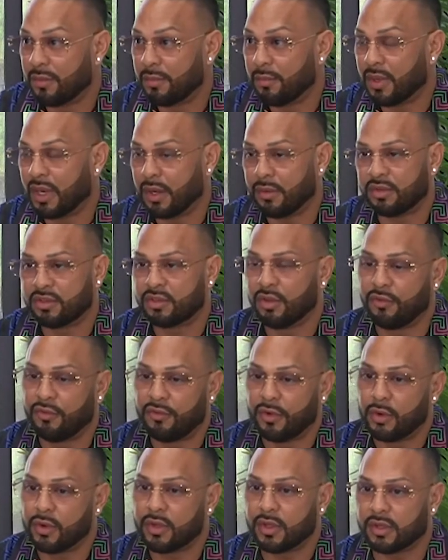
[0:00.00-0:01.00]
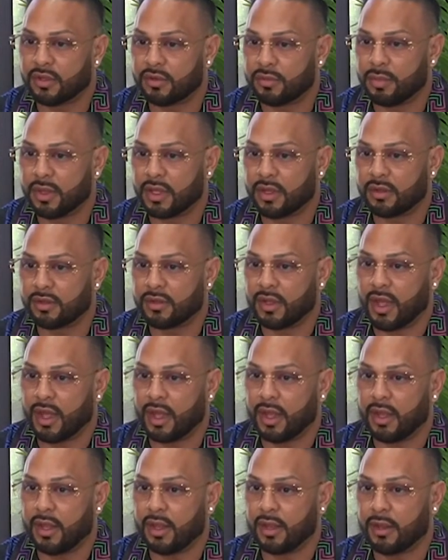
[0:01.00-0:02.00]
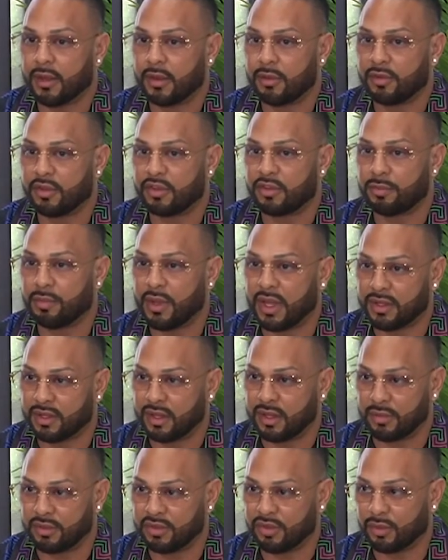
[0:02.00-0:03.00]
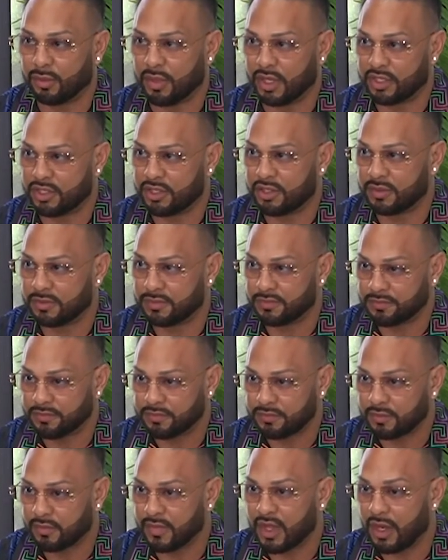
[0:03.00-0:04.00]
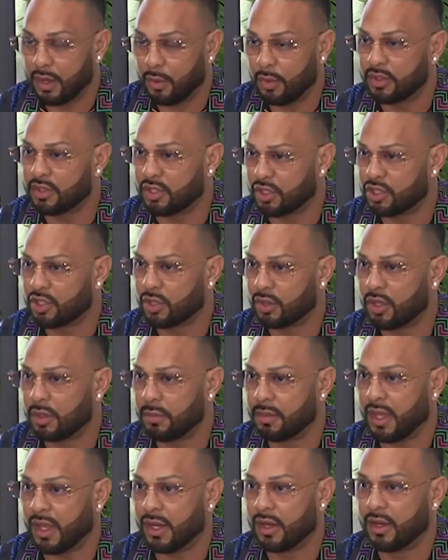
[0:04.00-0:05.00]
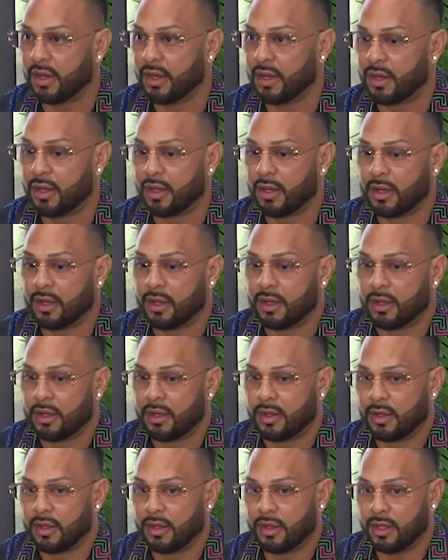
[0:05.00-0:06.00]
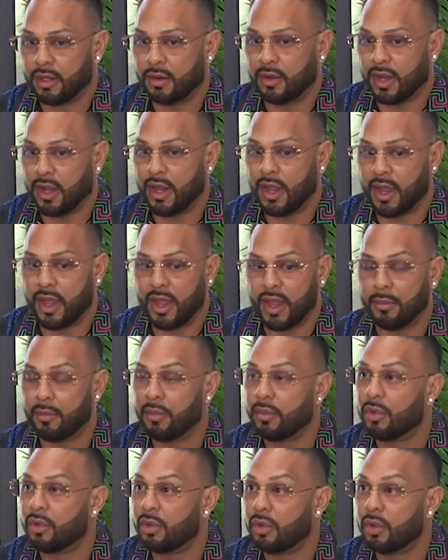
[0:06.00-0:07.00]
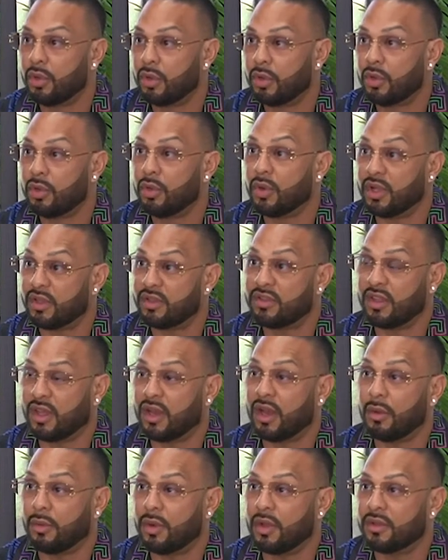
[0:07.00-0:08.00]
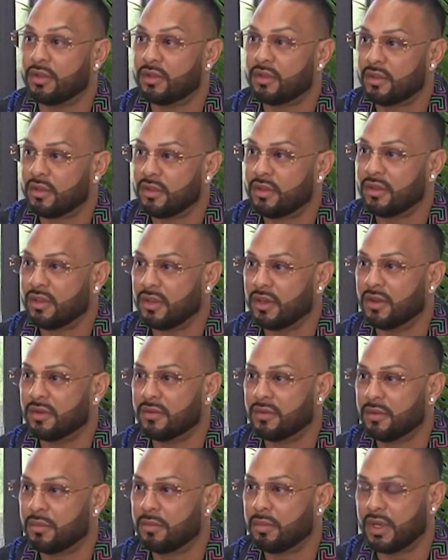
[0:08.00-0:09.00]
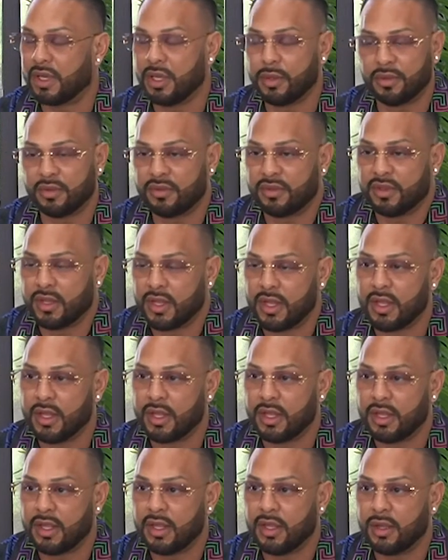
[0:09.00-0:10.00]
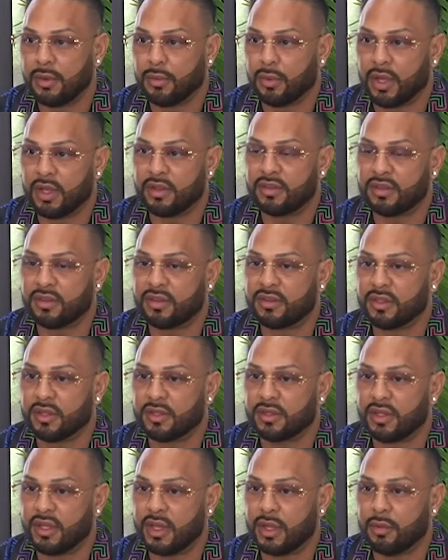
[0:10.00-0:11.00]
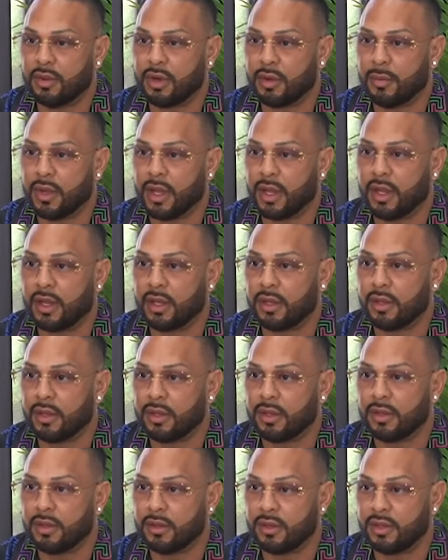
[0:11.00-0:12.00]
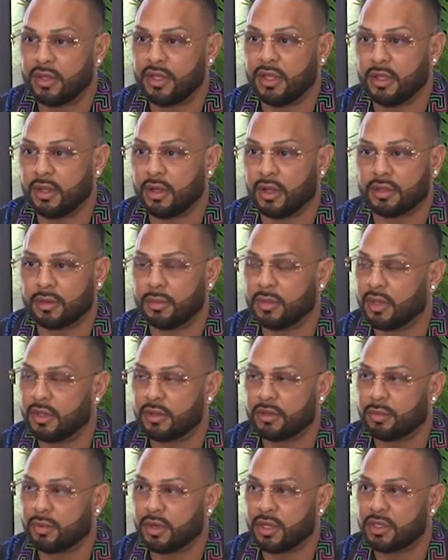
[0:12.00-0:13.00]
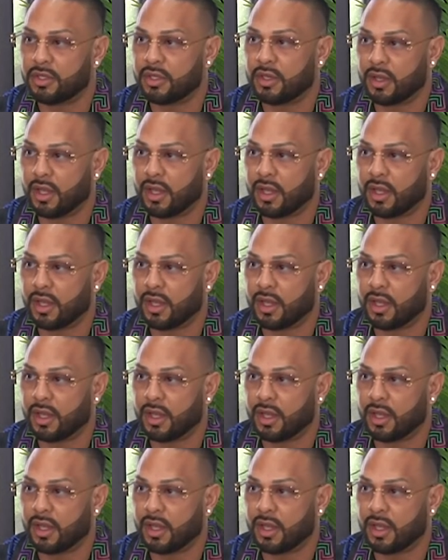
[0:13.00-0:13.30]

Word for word: But I was so focused because I respected him so much and I wanted to show him that, you know, I, I am who I said I was, you know. But he was he was and still today one of my the ultimate inspiration.